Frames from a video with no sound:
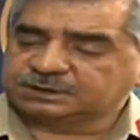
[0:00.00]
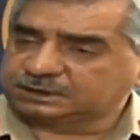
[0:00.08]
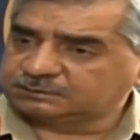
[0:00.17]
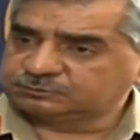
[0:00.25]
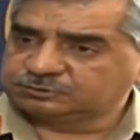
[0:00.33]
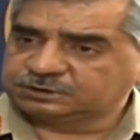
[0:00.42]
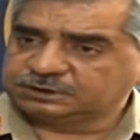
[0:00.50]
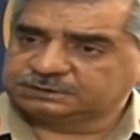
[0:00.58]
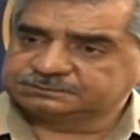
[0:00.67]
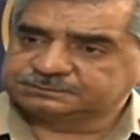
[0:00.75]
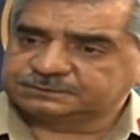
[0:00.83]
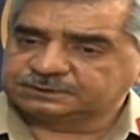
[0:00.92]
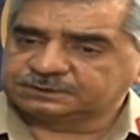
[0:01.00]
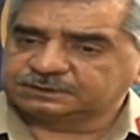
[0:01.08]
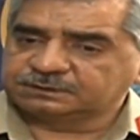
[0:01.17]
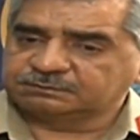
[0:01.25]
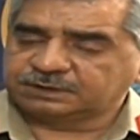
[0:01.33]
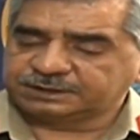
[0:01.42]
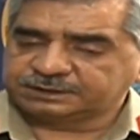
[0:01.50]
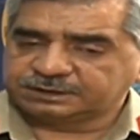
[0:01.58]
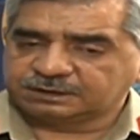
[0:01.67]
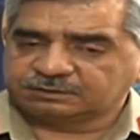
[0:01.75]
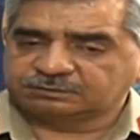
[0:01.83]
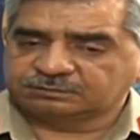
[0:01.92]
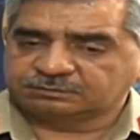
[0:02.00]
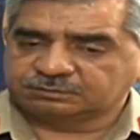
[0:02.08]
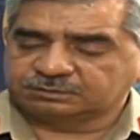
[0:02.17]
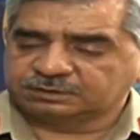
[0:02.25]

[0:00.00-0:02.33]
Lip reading: But alhamdulillah, right now